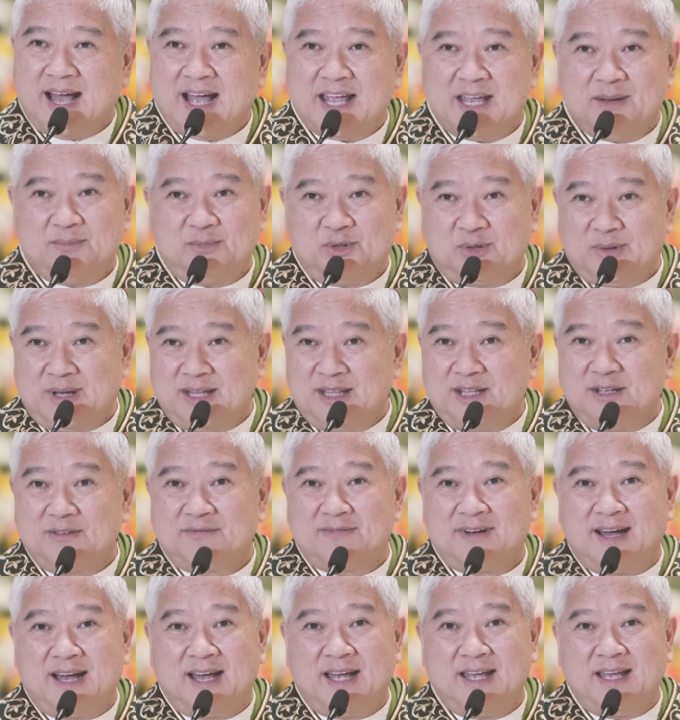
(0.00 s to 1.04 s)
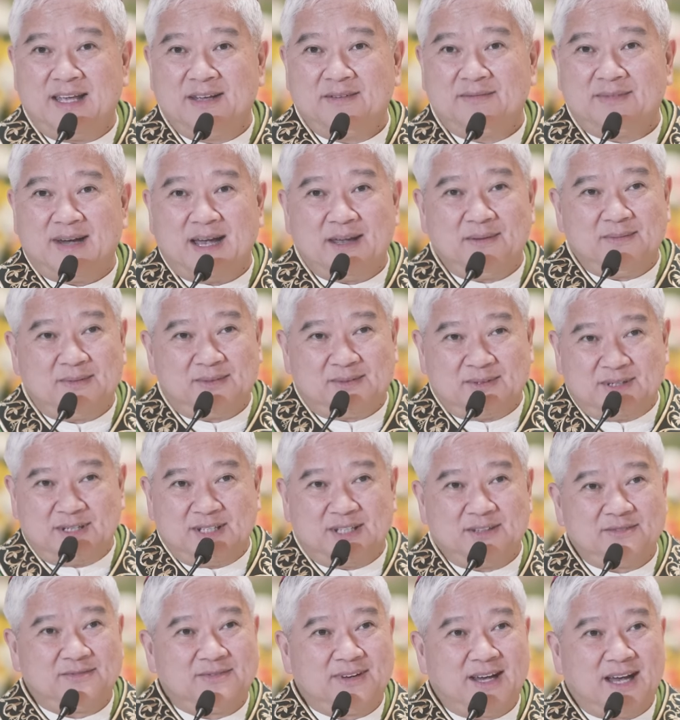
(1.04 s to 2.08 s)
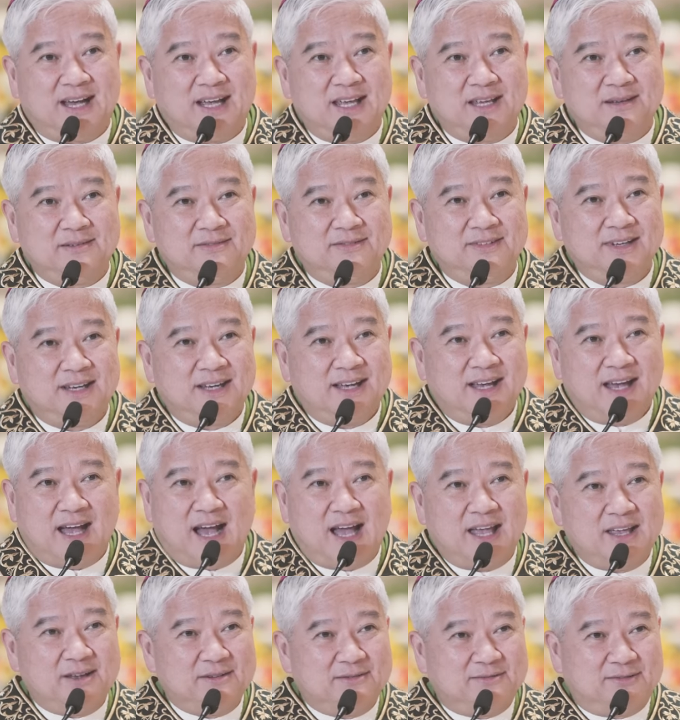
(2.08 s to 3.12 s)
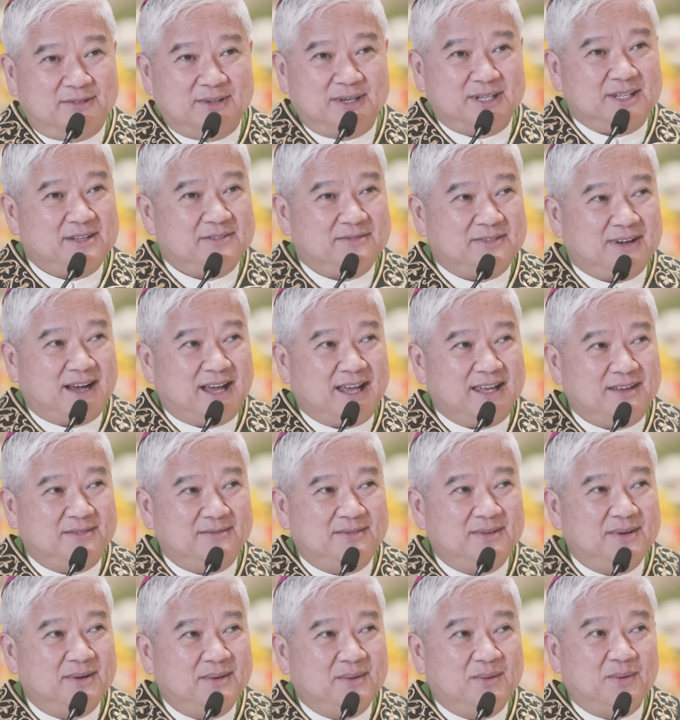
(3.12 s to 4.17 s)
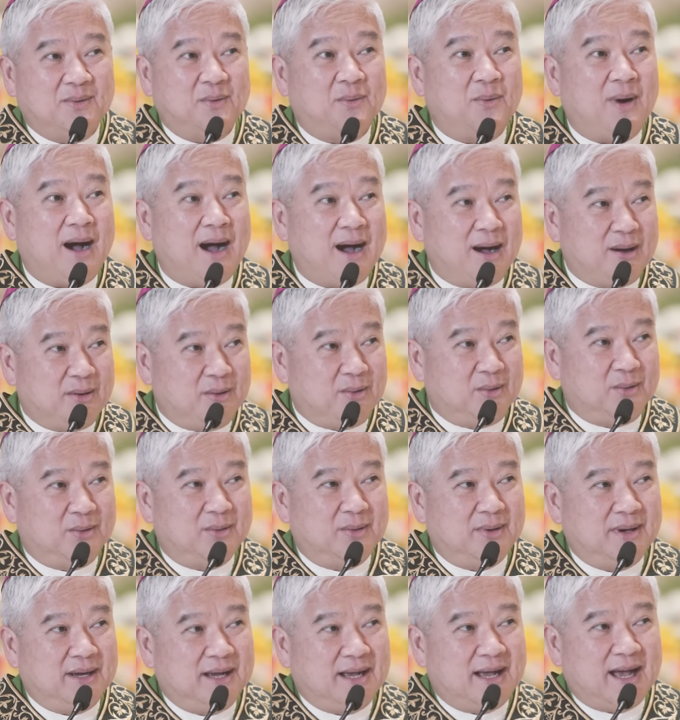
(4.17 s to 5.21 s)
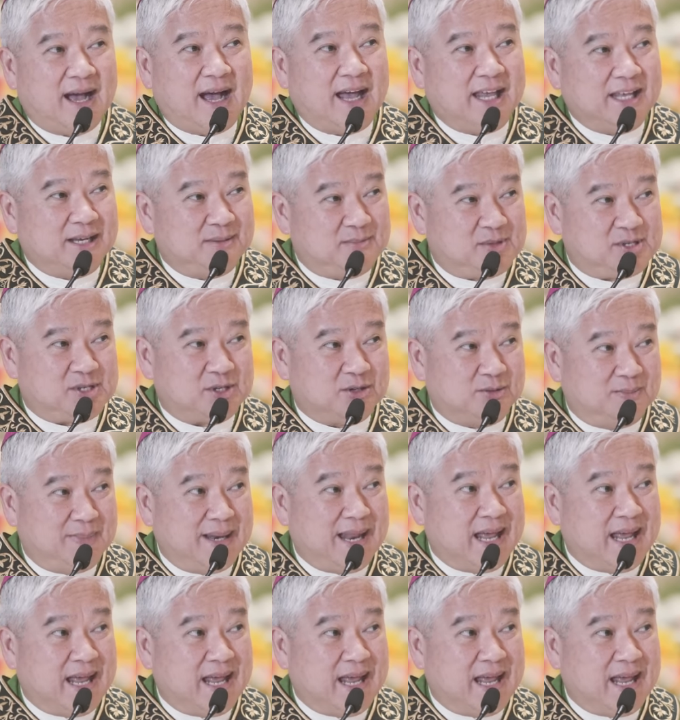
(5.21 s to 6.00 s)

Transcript: I am 25, I am 35, I am 45. Wow, I am so